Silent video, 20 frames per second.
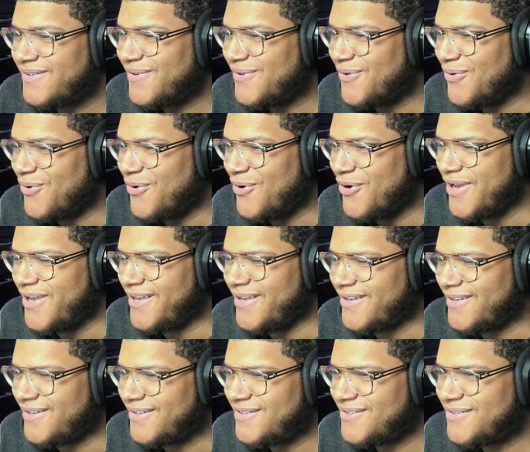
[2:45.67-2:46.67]
Oi.
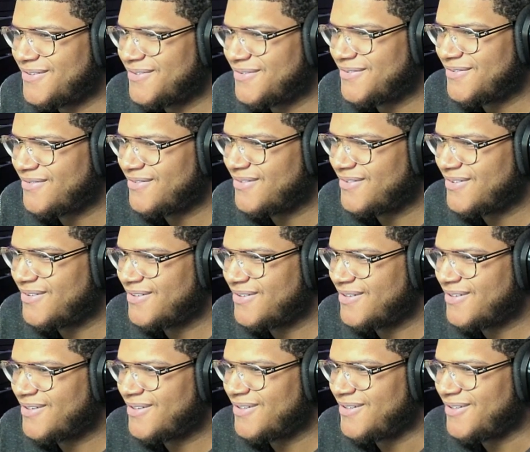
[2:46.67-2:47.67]

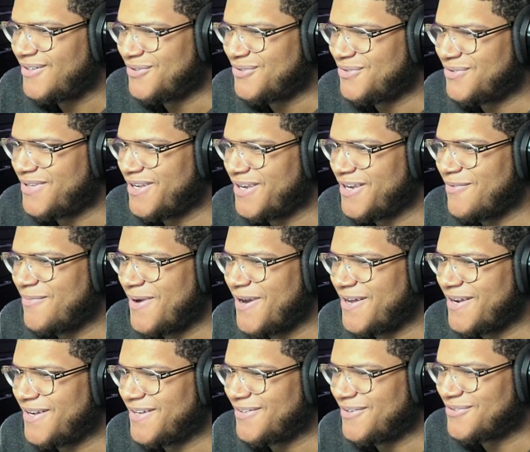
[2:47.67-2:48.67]
Don't you thinking
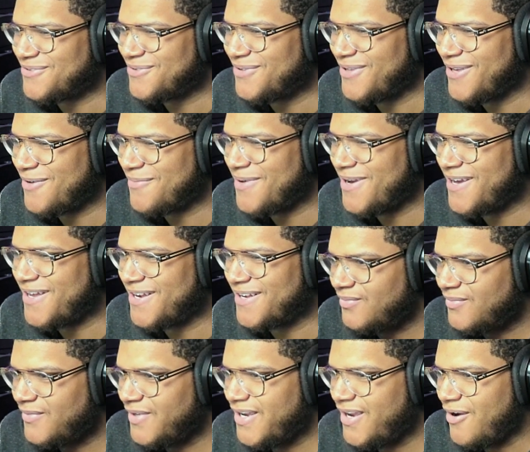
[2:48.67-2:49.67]
about it. Don't you think about
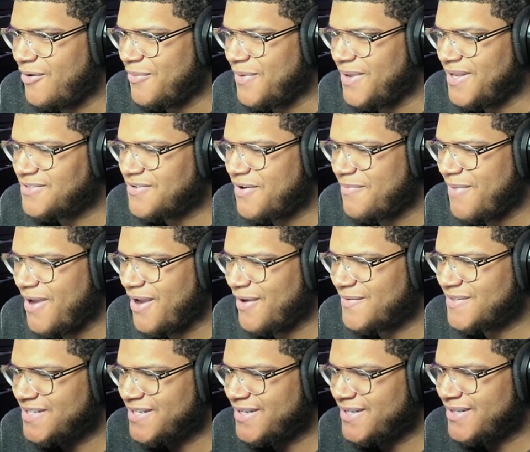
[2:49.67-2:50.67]
it. Nigga got wings on the back of
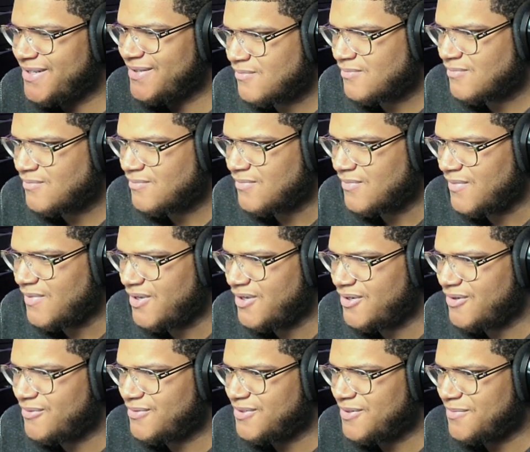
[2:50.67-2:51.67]
his head.
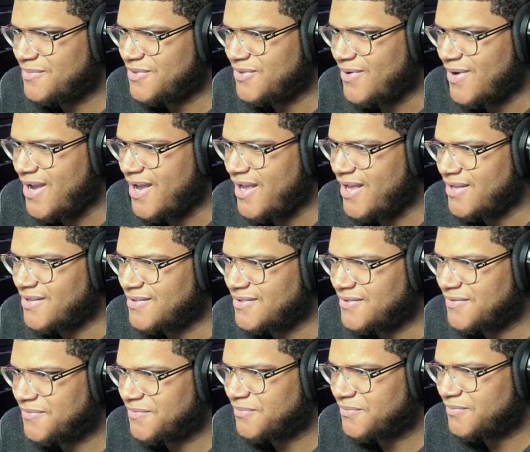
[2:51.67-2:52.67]
Hey, what's up with your
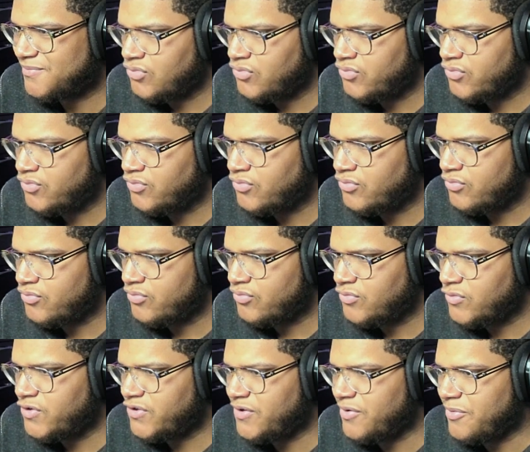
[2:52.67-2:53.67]
eyes?
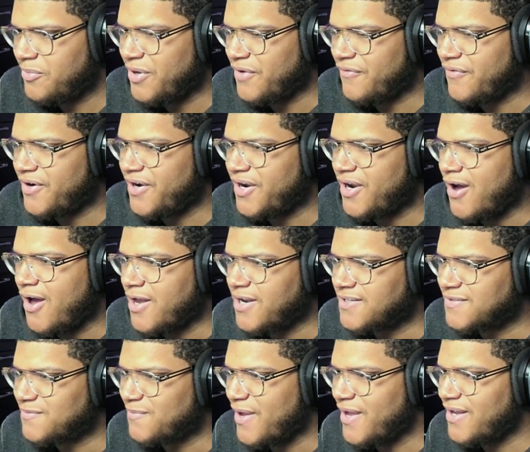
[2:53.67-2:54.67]
You seem to be a very
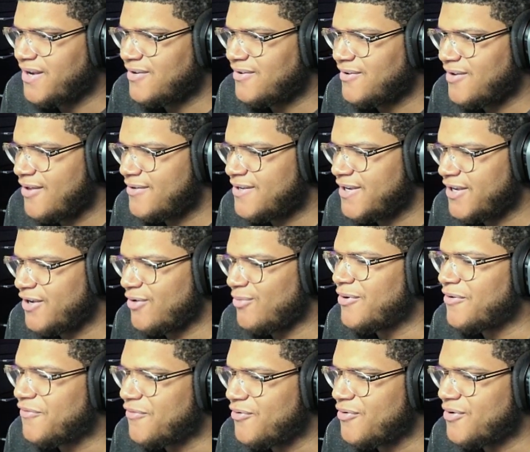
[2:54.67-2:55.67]
honest man. I'll take your
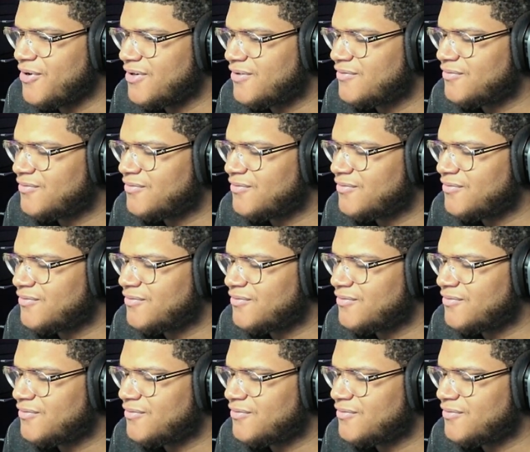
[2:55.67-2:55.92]
word for it.